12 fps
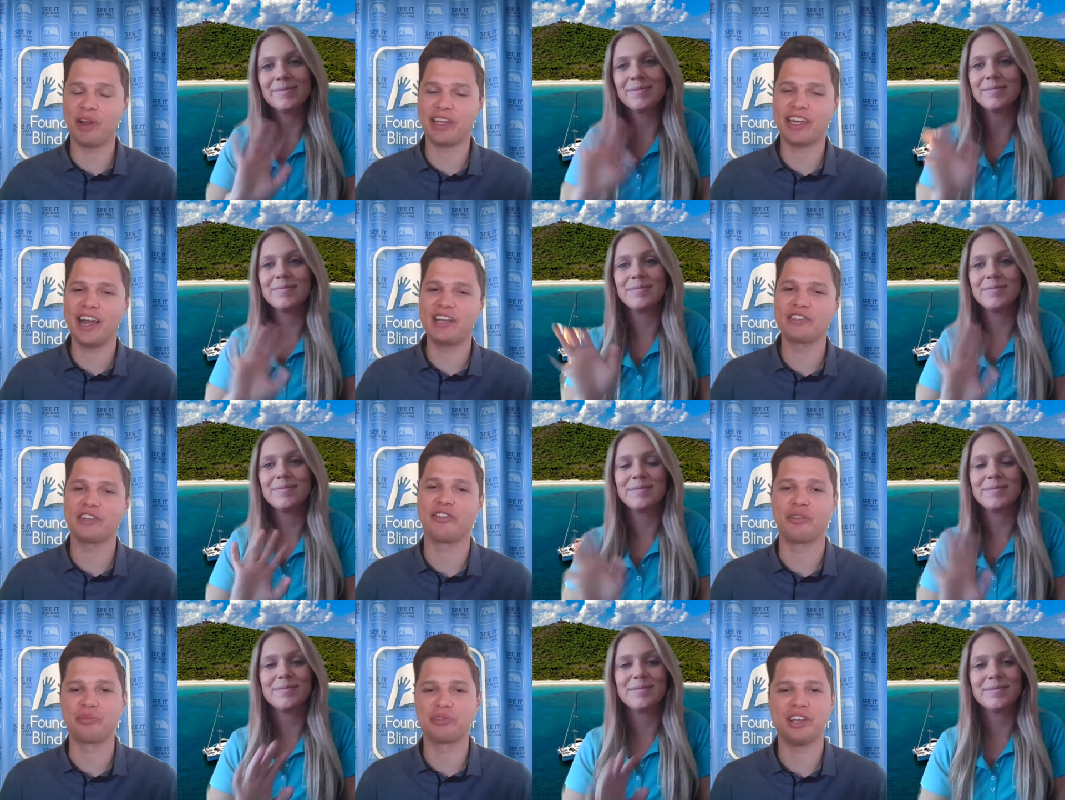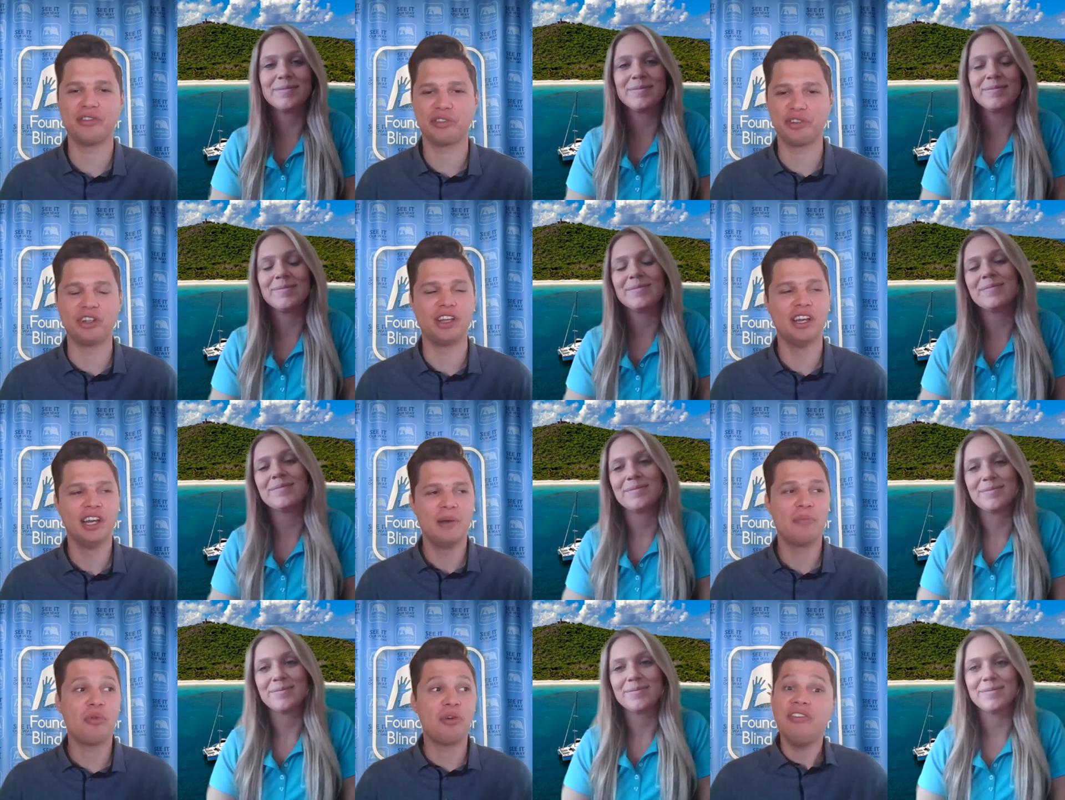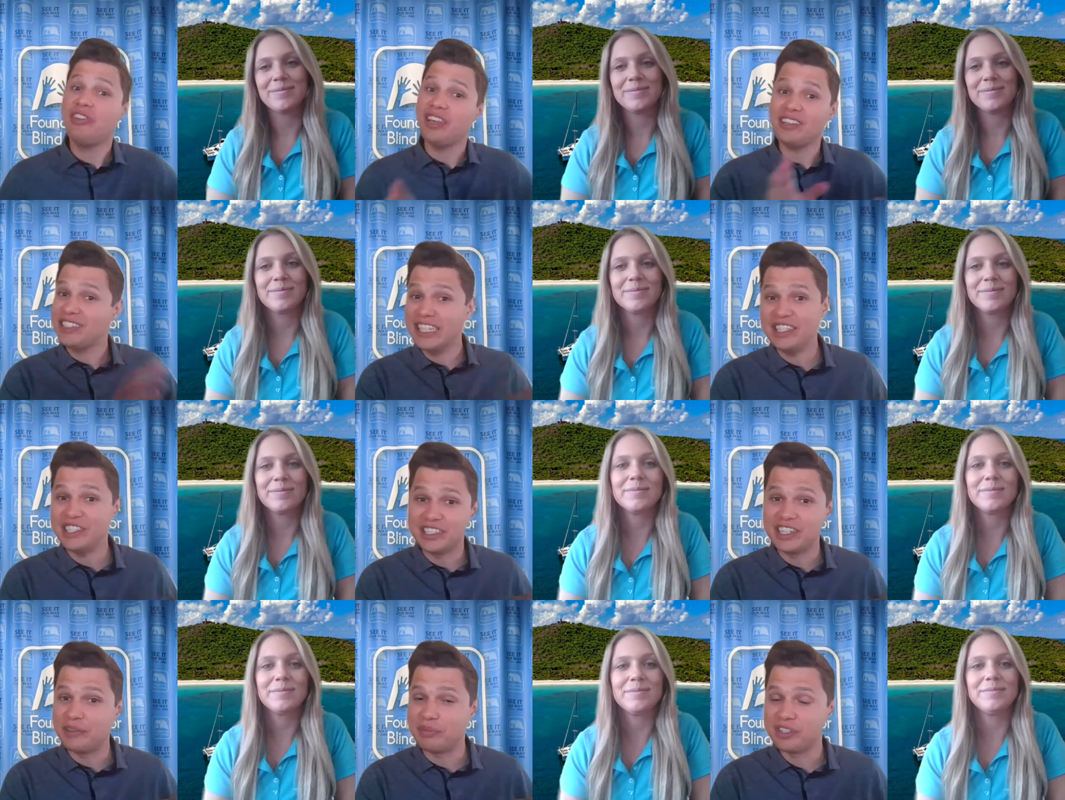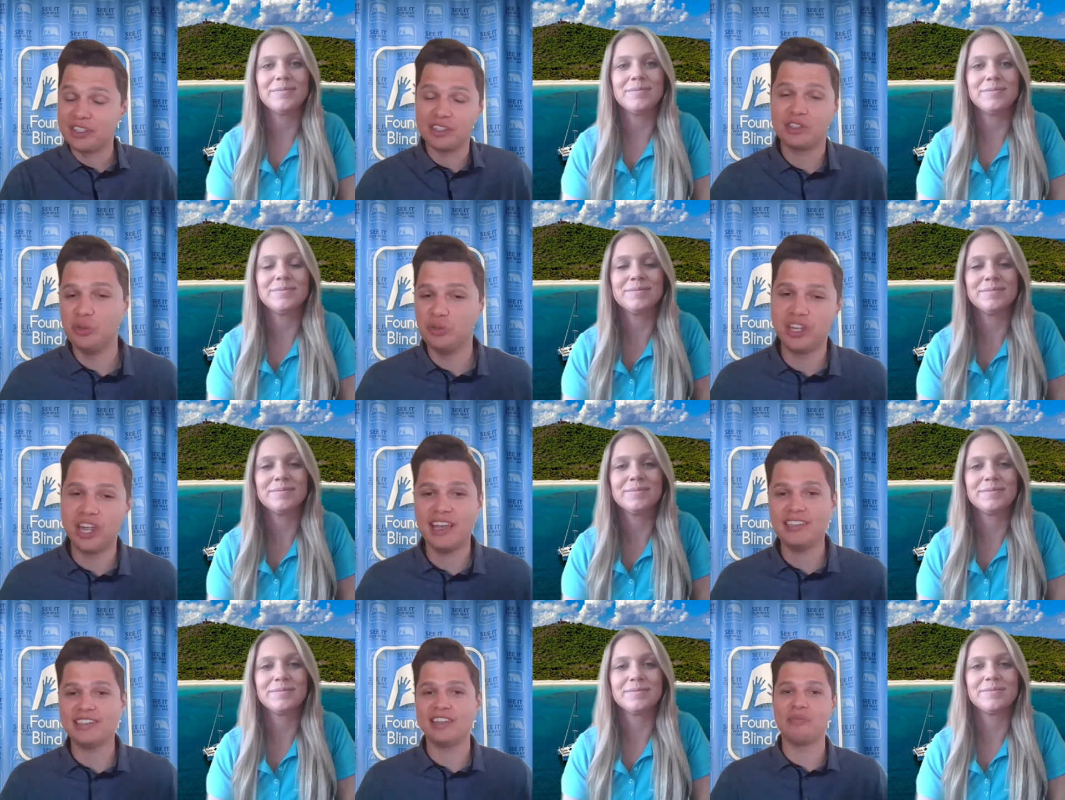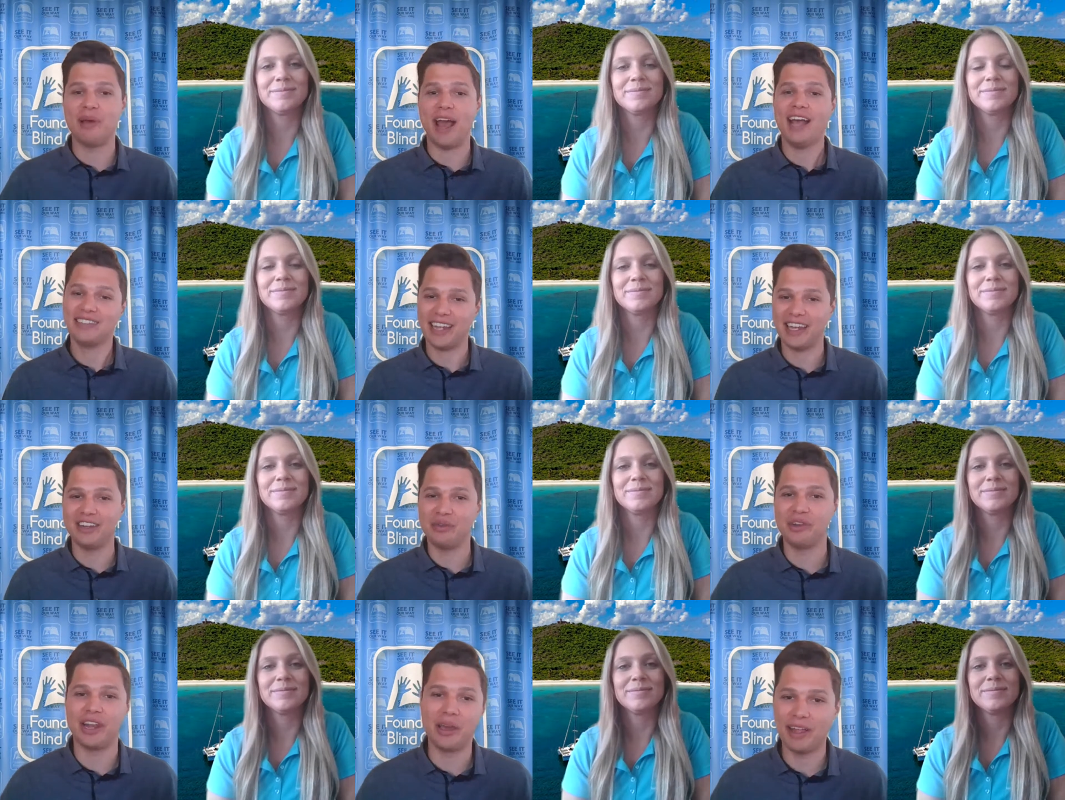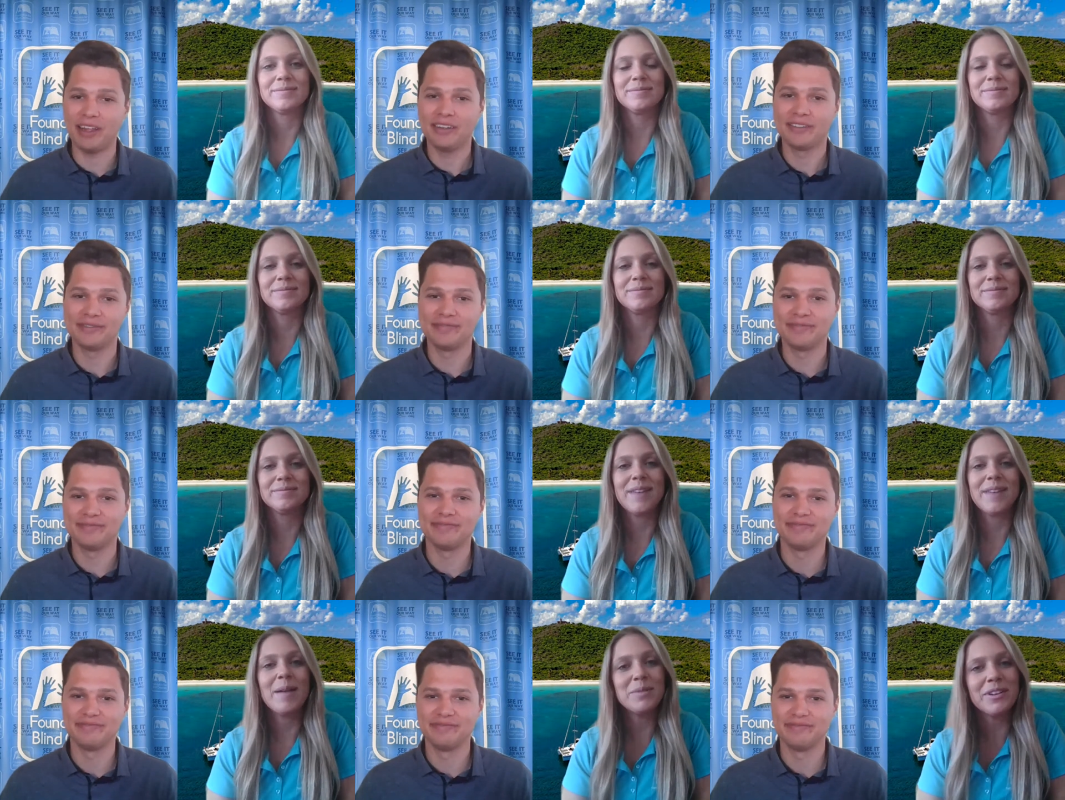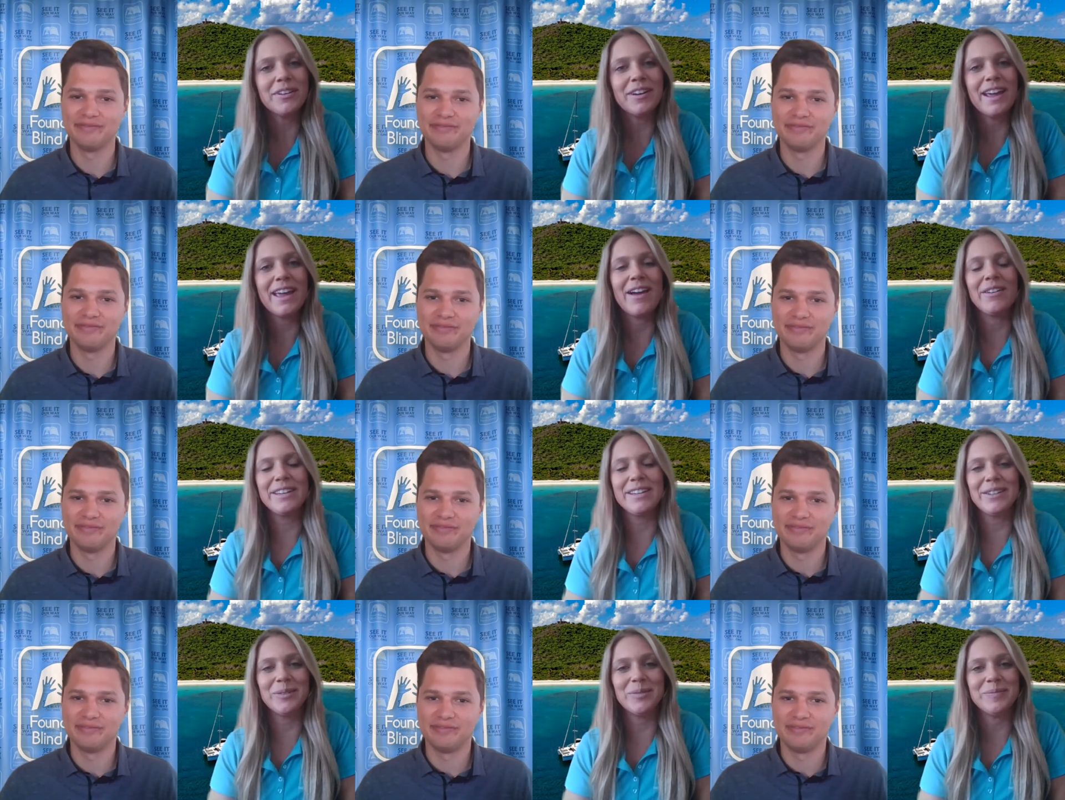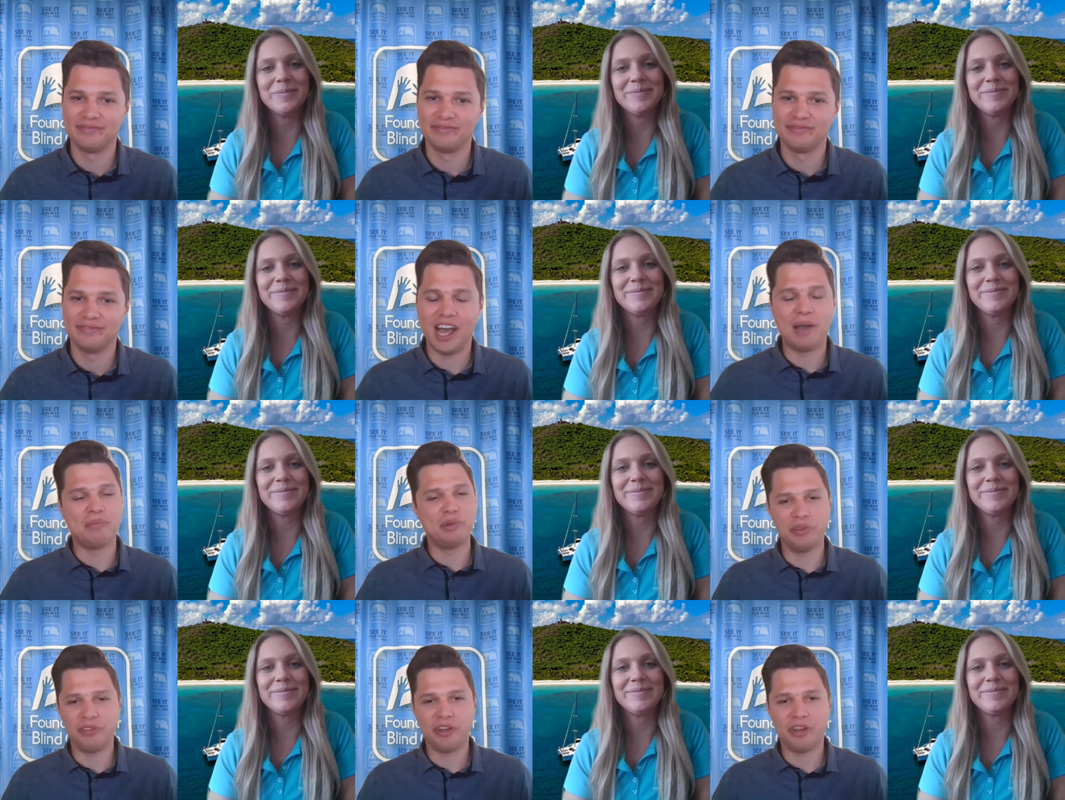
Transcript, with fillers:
Speaker 1: You may recognize her from several previous Teaching Tips Tuesdays in the past. How you doing today, Mel?
Speaker 2: I'm doing great. How are you?
Speaker 1: I'm